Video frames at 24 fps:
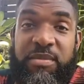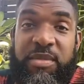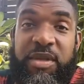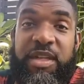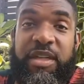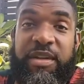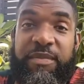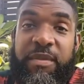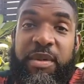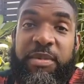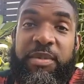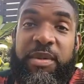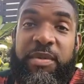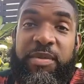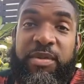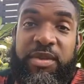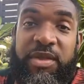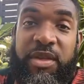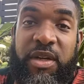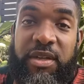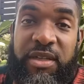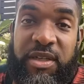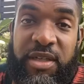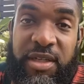believe me, people
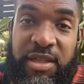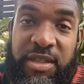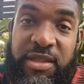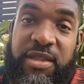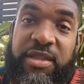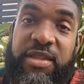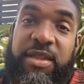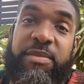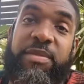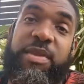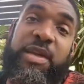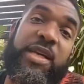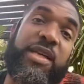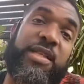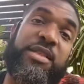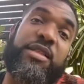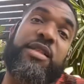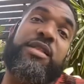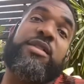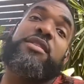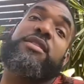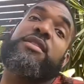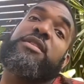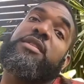start to listen and pay
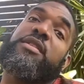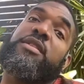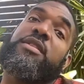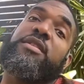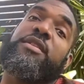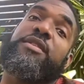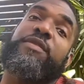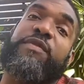attention to you.